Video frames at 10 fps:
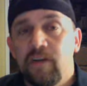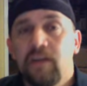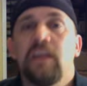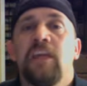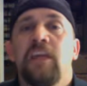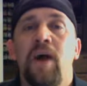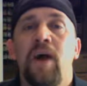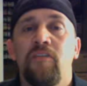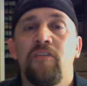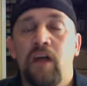you
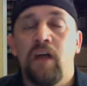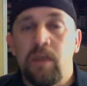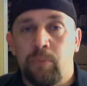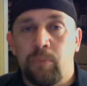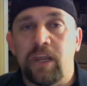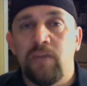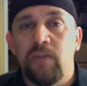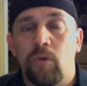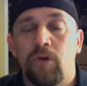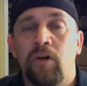have a brick and
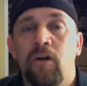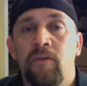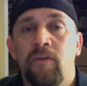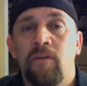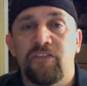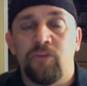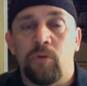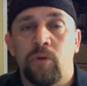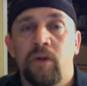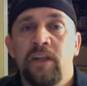mortar of that
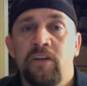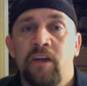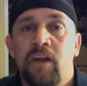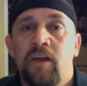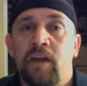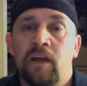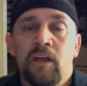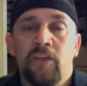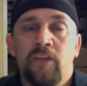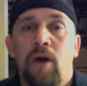store in your area.
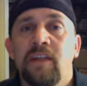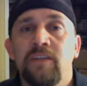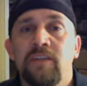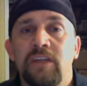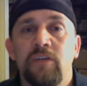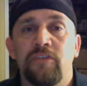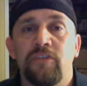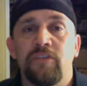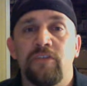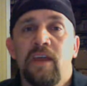So I live in
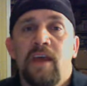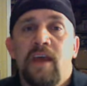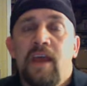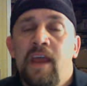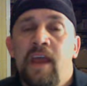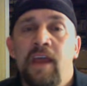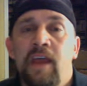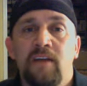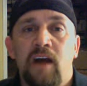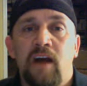Houston,
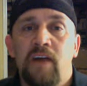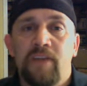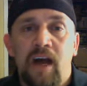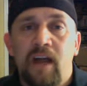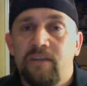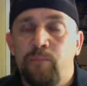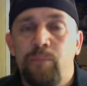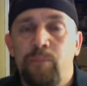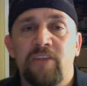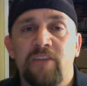and I've
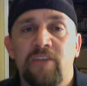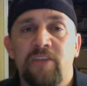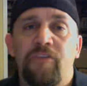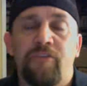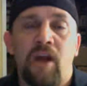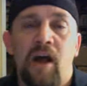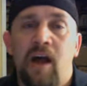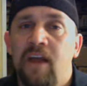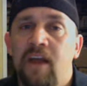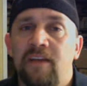got Best Buy,
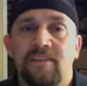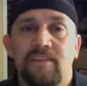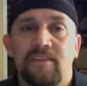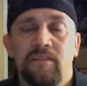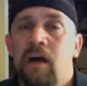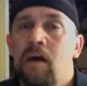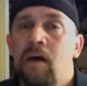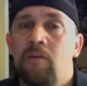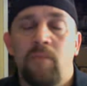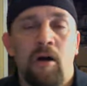Fry's,
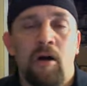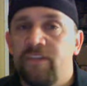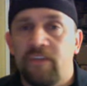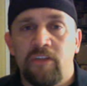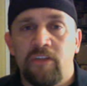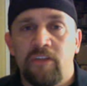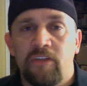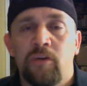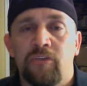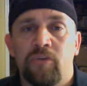all these other
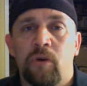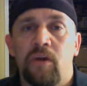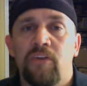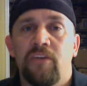stores.